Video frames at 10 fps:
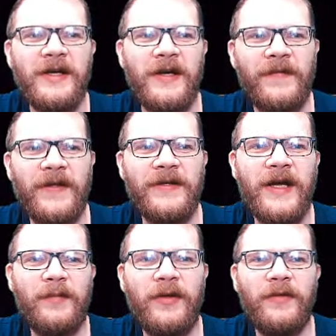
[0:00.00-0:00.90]
And then
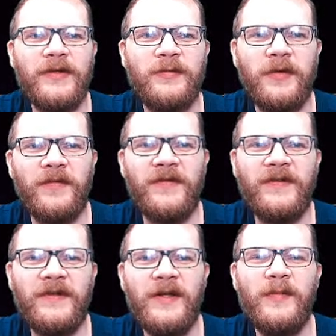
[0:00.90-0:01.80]
Diablo was one
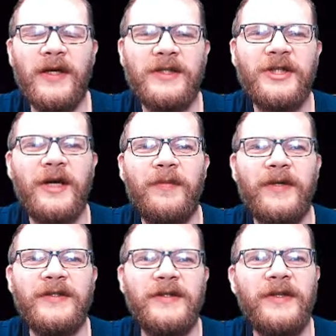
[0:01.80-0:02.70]
of the best
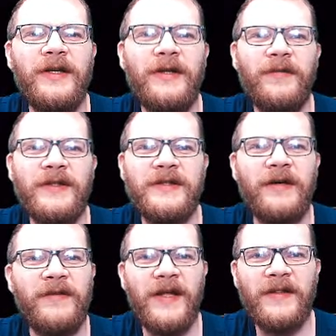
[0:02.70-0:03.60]
champions to deal with
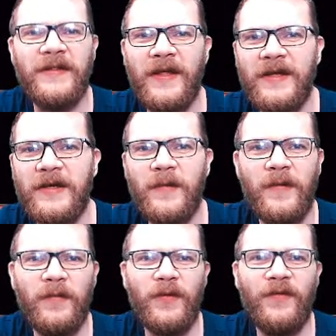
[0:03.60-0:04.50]
stuff like Thing,
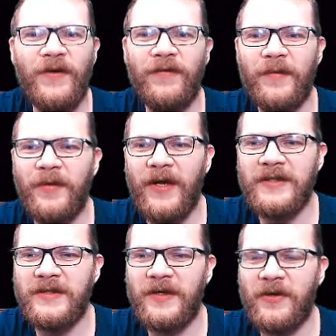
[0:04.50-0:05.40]
with Wolverine Weapon X, and a